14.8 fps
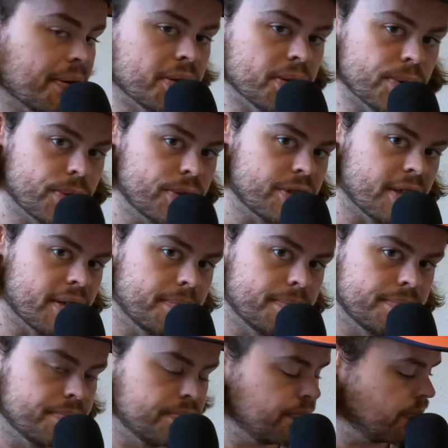out in Yorkshire.
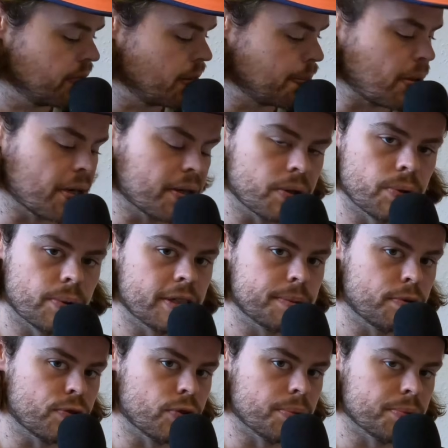The bike always
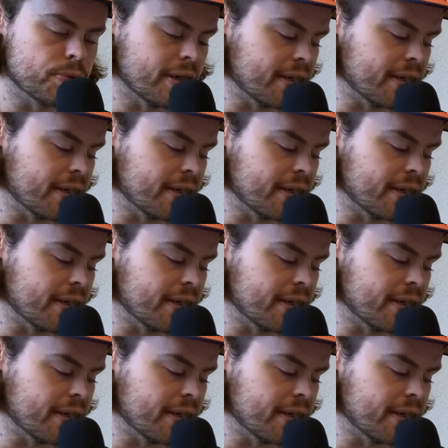performs